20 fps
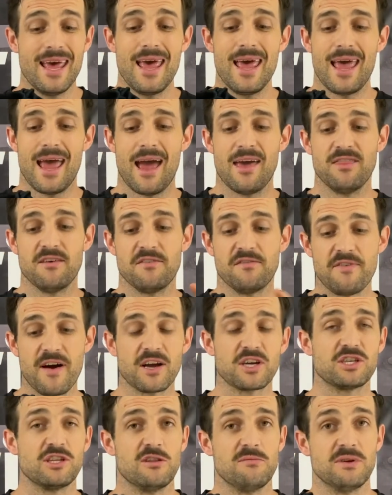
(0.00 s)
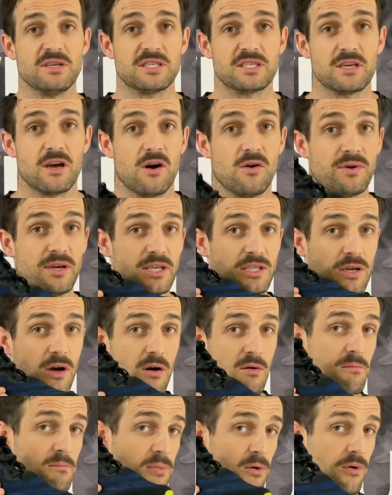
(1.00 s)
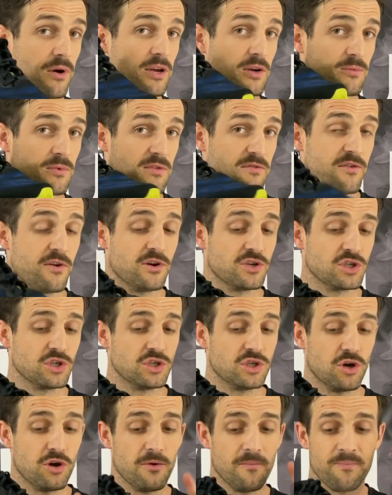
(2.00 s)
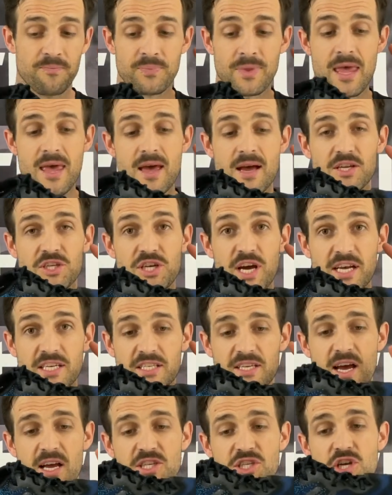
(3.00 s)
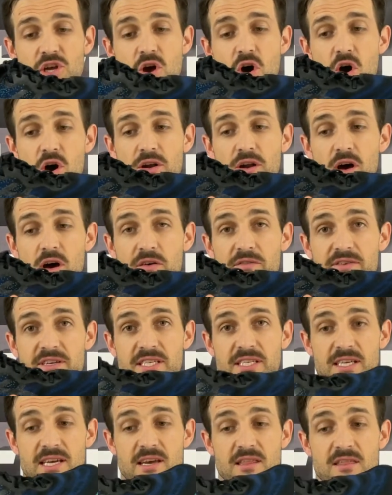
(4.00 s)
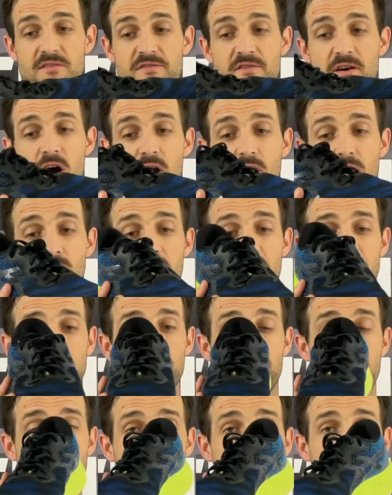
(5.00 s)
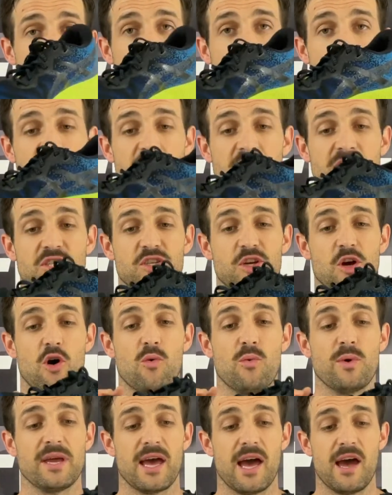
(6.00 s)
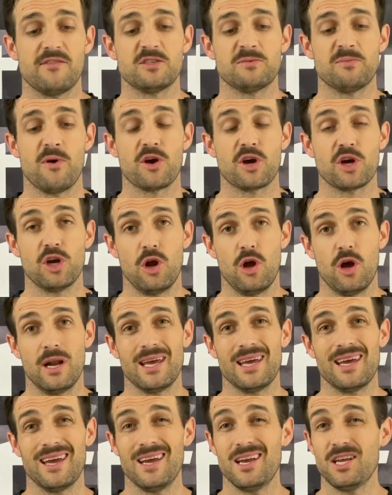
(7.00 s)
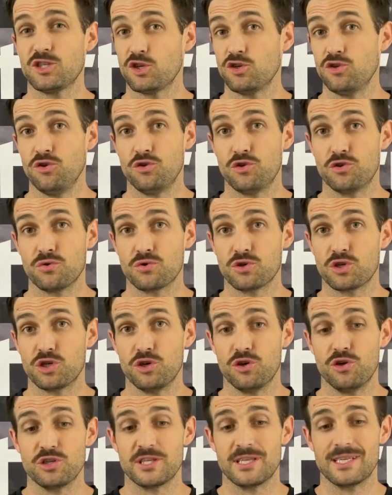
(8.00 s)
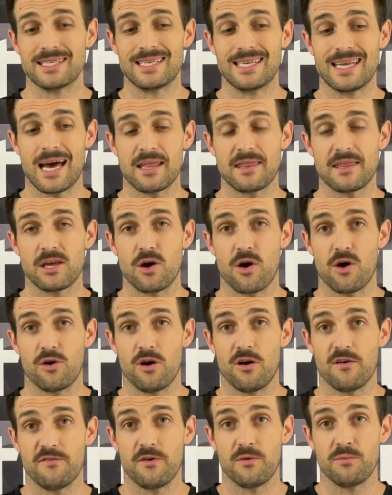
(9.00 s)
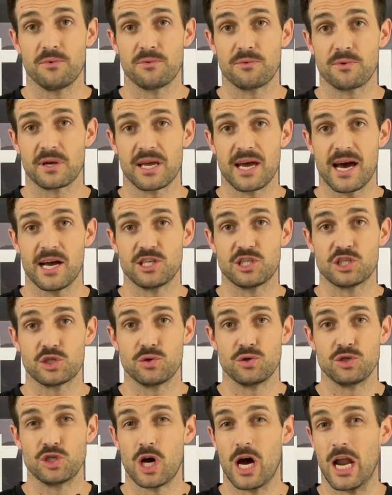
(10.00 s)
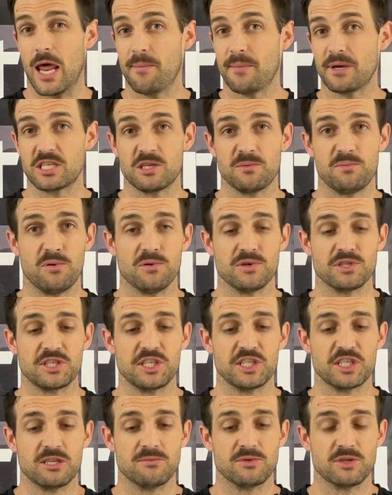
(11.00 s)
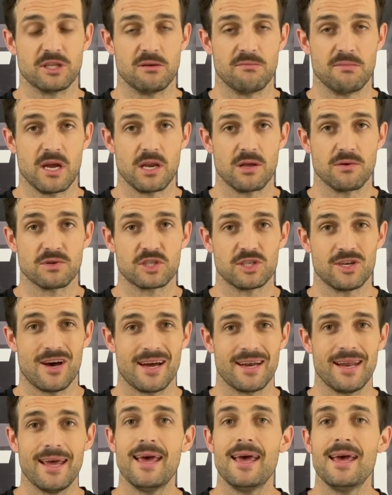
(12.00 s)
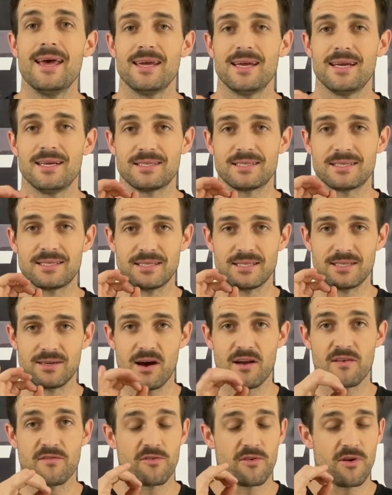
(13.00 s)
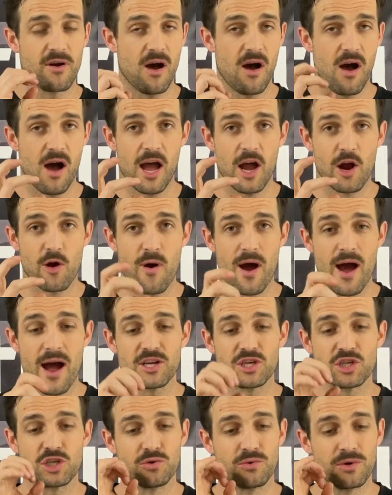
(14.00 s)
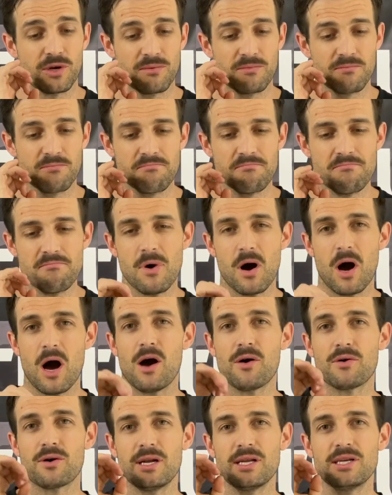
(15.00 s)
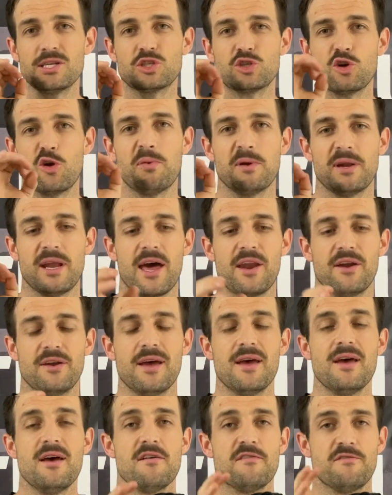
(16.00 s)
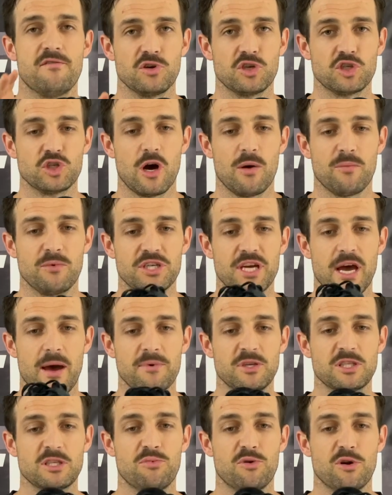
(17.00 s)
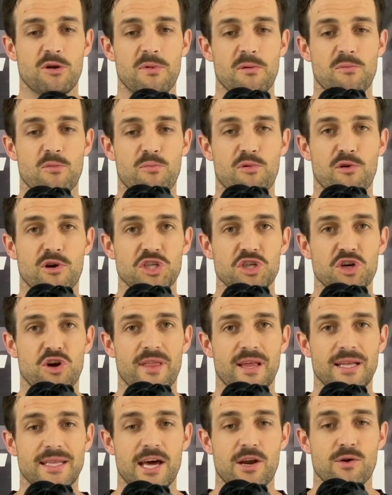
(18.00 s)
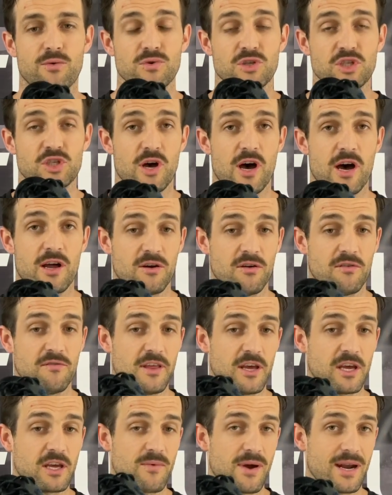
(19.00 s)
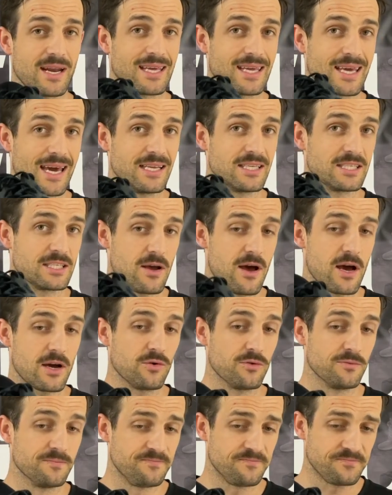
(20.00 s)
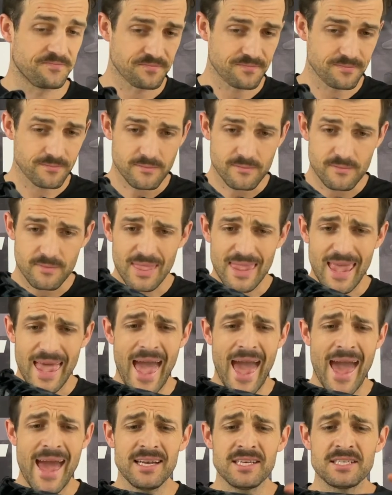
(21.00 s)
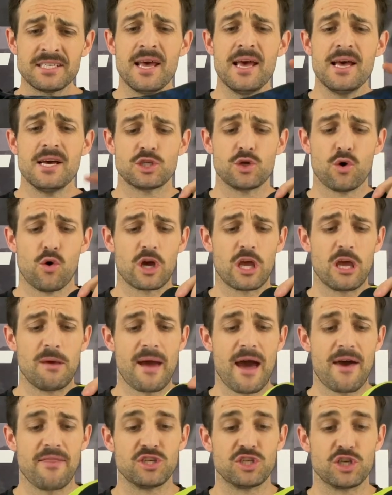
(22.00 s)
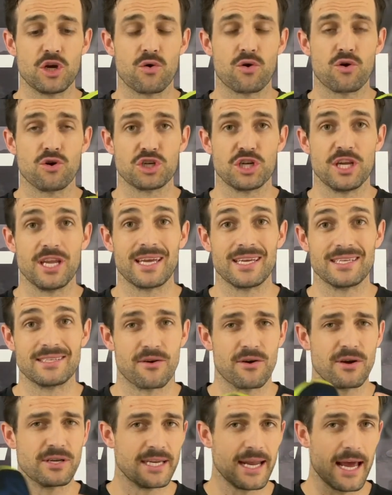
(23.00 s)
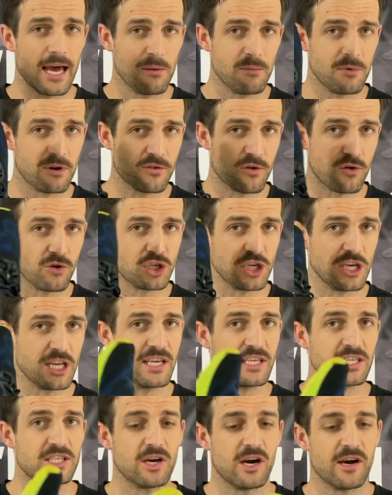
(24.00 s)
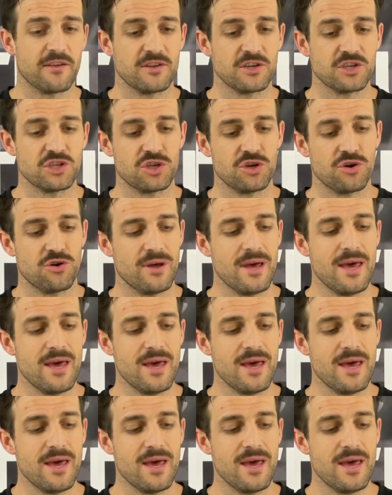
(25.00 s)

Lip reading: and the function of the midsole is on point with version 2. Just touching on, obviously, the final aspects of the midsole, we have spoken earlier. It is a neutral shoe, so there's nothing on offer with regards to dynamic support systems on the medial side. It's designed for a higher arch to a mildly supinated foot type, which happens to put a bit more pressure on the lateral side of their running gait cycle. And talking about the gel cushioning, because there is an element of cushioning inside this shoe,